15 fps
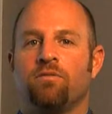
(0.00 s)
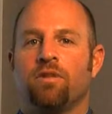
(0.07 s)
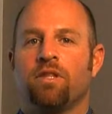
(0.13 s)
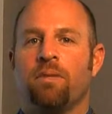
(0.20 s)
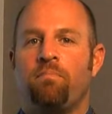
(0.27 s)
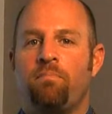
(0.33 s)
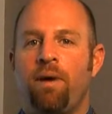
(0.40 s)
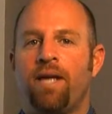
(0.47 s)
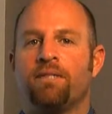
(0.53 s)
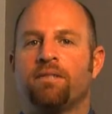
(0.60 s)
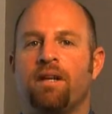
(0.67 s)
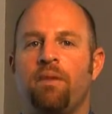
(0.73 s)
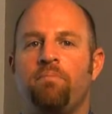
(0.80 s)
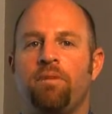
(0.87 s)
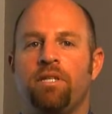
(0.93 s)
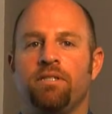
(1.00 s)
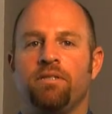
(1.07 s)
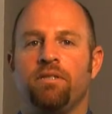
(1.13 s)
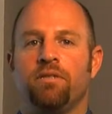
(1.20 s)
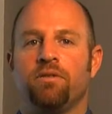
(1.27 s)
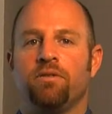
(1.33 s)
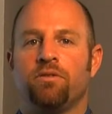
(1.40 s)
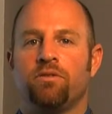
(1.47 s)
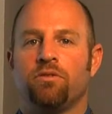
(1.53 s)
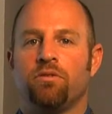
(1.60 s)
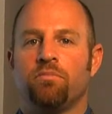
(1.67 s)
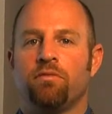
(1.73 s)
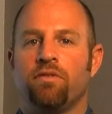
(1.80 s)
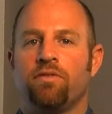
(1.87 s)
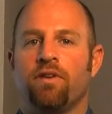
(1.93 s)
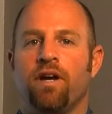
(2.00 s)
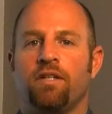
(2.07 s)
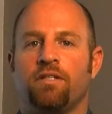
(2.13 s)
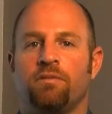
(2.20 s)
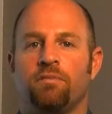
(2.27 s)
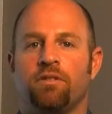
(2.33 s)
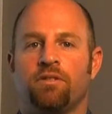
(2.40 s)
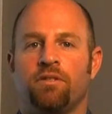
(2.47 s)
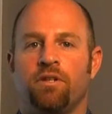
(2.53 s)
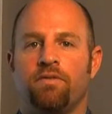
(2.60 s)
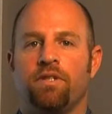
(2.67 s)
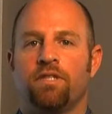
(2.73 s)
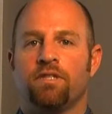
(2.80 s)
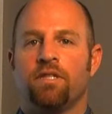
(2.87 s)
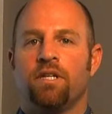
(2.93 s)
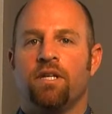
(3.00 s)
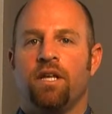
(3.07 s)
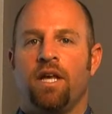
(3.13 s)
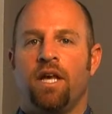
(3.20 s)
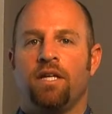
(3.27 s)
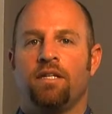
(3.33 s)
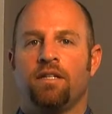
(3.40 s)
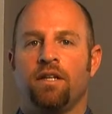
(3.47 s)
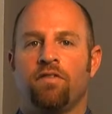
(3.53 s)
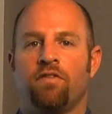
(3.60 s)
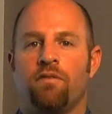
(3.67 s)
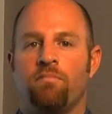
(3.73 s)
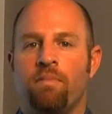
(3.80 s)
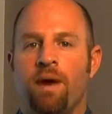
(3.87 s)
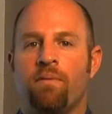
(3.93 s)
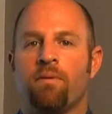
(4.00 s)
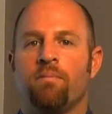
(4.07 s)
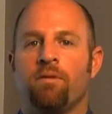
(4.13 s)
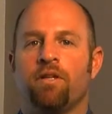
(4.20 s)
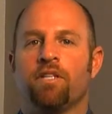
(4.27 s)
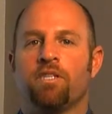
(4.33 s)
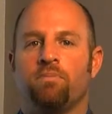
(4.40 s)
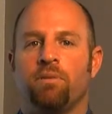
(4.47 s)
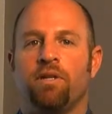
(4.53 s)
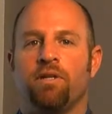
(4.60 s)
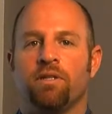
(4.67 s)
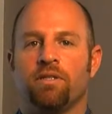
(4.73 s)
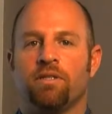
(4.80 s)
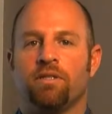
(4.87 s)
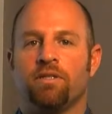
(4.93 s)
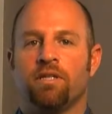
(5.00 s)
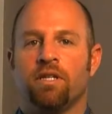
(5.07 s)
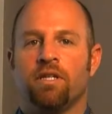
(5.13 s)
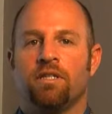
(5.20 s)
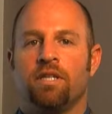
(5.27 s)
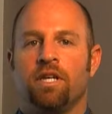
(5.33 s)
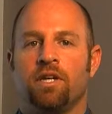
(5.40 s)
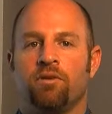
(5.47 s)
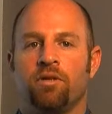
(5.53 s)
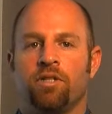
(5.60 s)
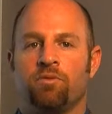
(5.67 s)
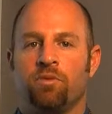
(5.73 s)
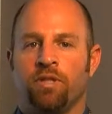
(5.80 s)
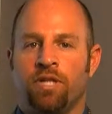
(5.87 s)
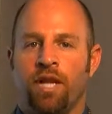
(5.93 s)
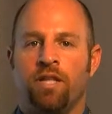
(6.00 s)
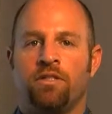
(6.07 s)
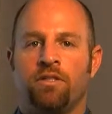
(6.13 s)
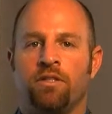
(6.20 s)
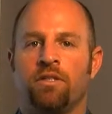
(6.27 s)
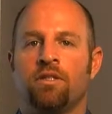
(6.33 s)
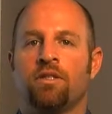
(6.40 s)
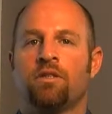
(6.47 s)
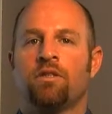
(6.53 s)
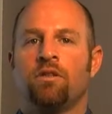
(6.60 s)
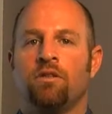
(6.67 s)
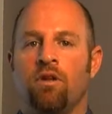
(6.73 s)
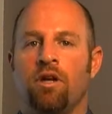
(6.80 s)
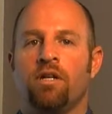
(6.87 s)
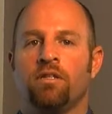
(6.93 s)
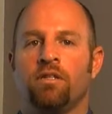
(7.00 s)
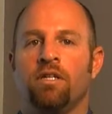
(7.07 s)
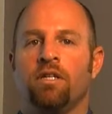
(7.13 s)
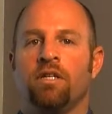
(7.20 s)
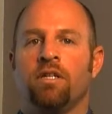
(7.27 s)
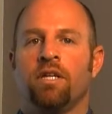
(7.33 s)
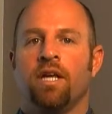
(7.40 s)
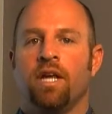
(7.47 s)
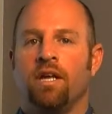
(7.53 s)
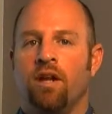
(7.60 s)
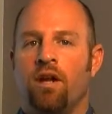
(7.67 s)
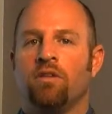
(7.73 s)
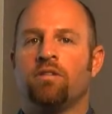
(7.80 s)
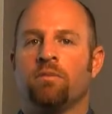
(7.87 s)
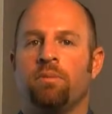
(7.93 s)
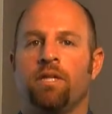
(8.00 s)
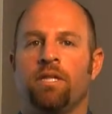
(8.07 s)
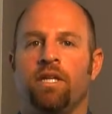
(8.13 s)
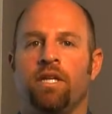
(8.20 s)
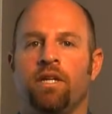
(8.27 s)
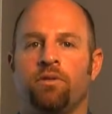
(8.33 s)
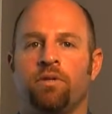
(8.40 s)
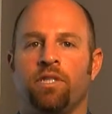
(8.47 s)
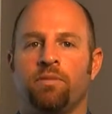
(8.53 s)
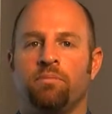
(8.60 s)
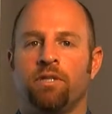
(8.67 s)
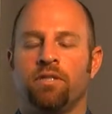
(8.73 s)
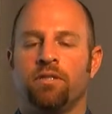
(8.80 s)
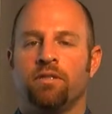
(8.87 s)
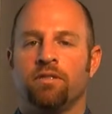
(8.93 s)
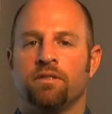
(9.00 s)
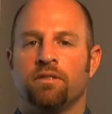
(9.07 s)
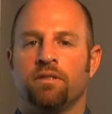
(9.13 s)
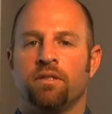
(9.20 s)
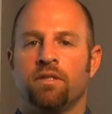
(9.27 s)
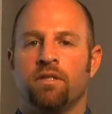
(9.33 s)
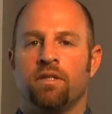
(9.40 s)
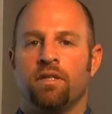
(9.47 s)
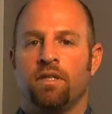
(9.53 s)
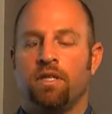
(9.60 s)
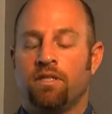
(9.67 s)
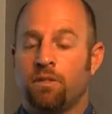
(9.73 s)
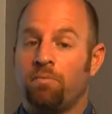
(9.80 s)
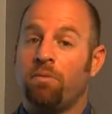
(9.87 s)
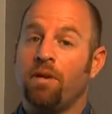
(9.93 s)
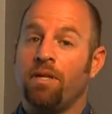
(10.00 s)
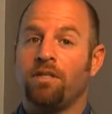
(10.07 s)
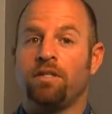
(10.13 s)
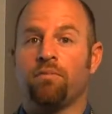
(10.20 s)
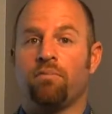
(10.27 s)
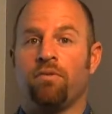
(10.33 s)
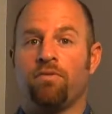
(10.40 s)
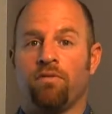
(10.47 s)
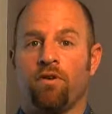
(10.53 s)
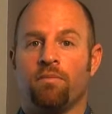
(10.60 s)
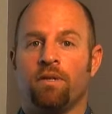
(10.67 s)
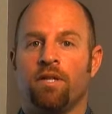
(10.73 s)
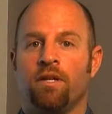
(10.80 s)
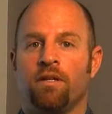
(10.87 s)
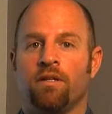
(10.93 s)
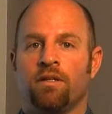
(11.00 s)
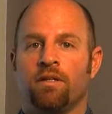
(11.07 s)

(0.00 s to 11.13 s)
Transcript: what the best companies do to improve customer service and deliver memorable experiences that increase retention, loyalty, and ultimately increase business. It's a pretty simple formula.